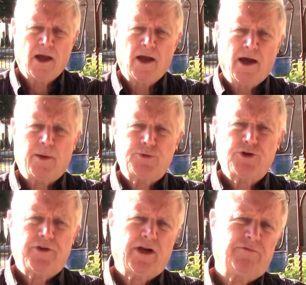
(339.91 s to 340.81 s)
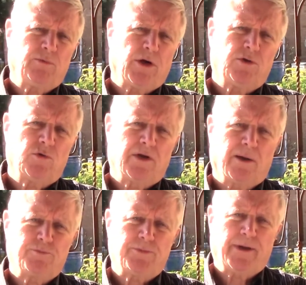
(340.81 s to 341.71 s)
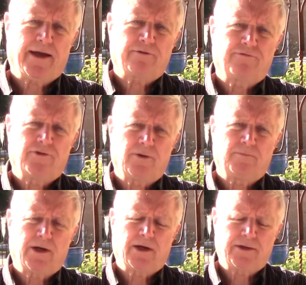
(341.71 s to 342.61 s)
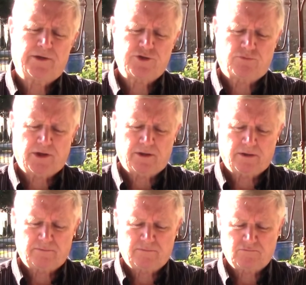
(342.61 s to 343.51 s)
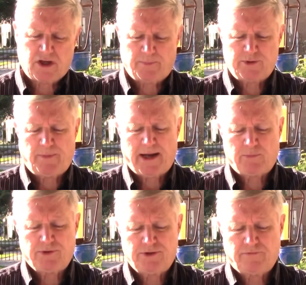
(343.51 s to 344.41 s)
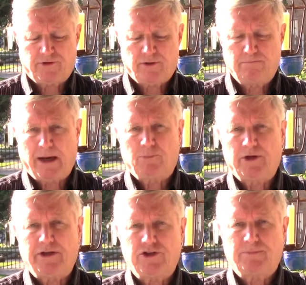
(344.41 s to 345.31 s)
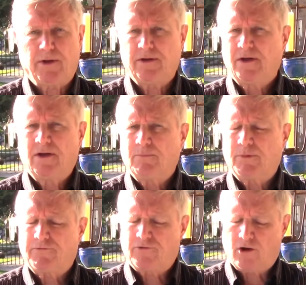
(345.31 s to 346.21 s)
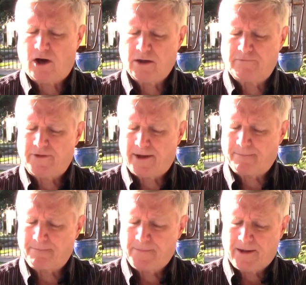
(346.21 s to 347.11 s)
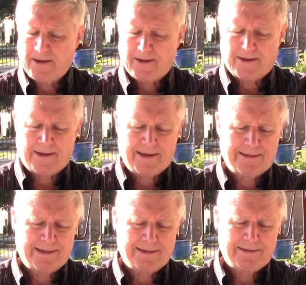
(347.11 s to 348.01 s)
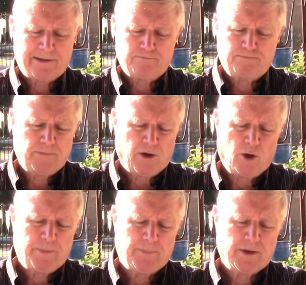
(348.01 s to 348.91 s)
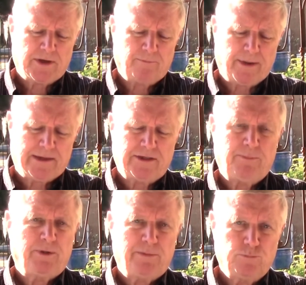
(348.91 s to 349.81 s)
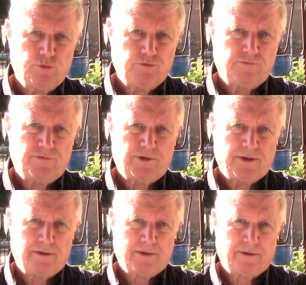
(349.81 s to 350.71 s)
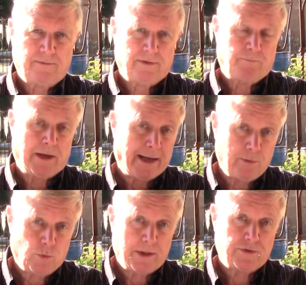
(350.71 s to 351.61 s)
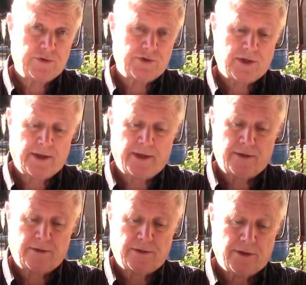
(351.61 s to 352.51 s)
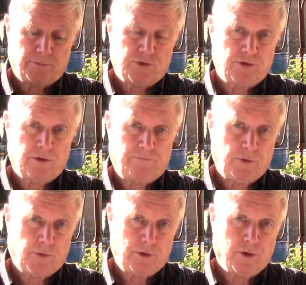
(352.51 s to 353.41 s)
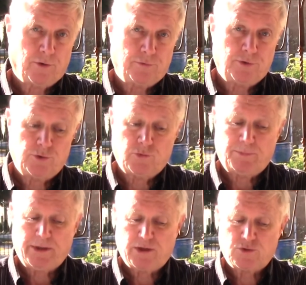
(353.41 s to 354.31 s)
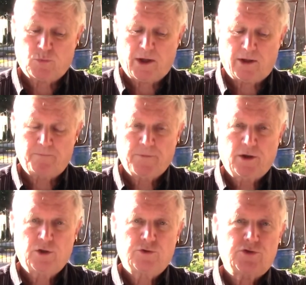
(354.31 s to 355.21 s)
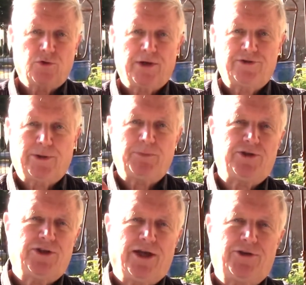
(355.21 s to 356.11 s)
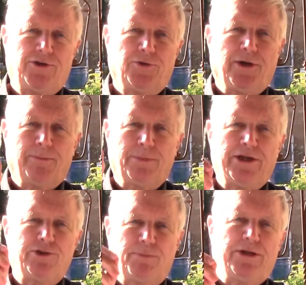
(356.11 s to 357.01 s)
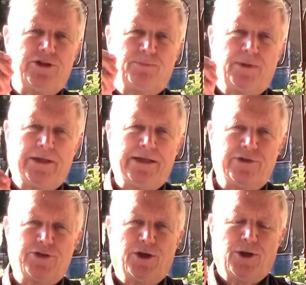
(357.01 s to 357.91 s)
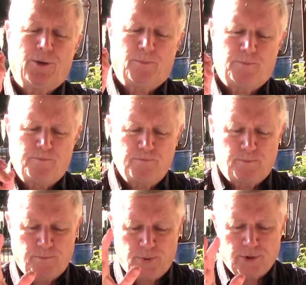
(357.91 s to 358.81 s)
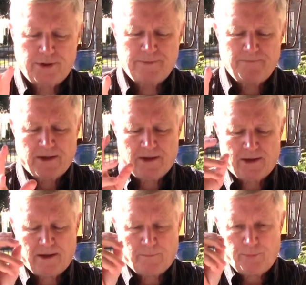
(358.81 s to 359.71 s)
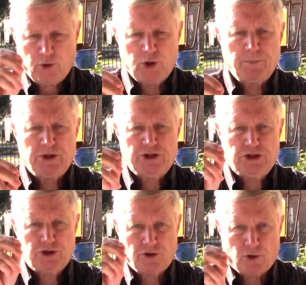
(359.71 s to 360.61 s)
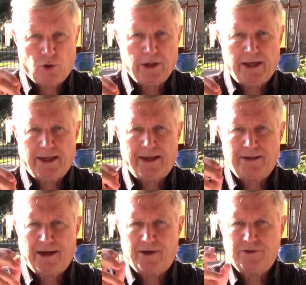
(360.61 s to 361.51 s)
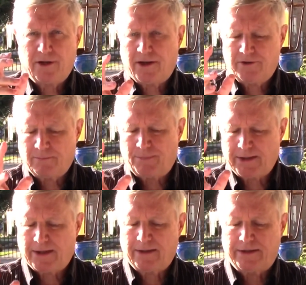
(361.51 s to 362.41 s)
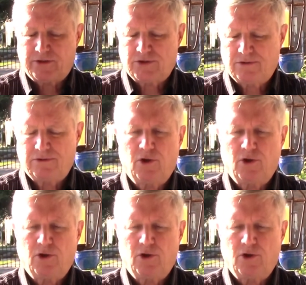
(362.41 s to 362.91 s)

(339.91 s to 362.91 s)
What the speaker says: I'm sure that everyone who comes back from Israel comes back with different memories, but for all of them, I think all people come back deeply moved. I was, and I'm sure if you would go, you would be as well. So I simply say to you, please, please, please, put a pilgrimage to the Holy Land on your bucket list.